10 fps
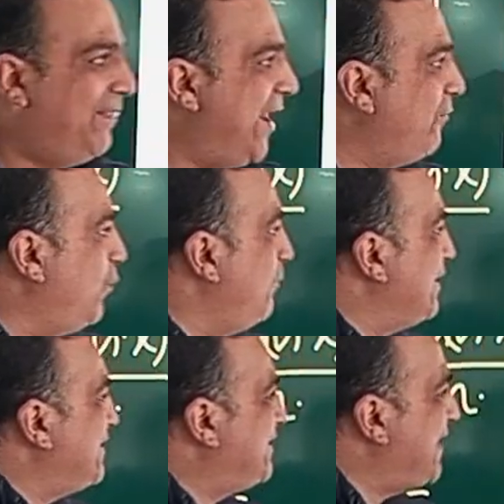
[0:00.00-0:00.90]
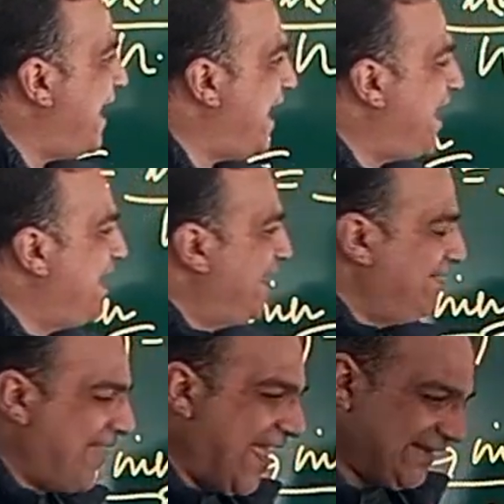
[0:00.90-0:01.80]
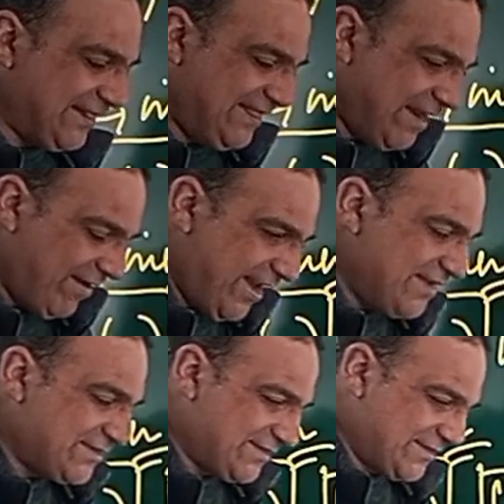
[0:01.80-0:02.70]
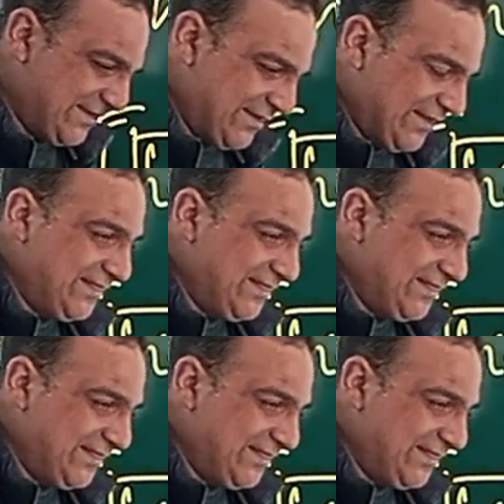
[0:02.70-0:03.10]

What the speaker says: then we will say that there is